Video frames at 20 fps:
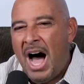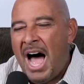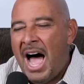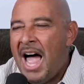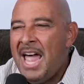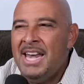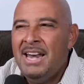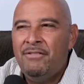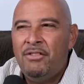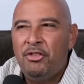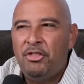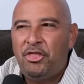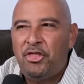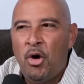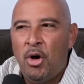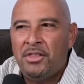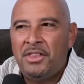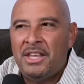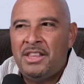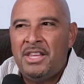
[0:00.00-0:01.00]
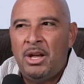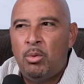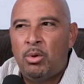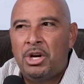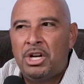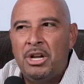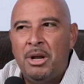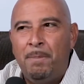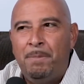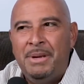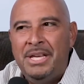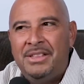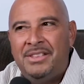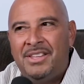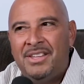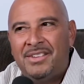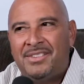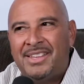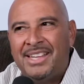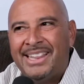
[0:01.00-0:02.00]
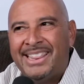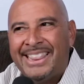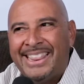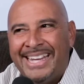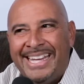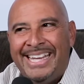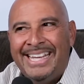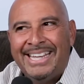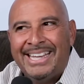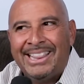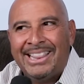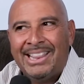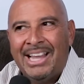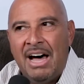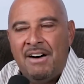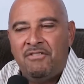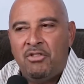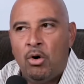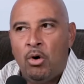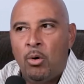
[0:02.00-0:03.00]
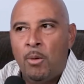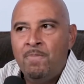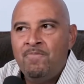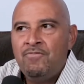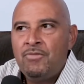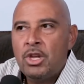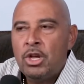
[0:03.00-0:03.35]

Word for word: I never thought that they were going to beat this elite level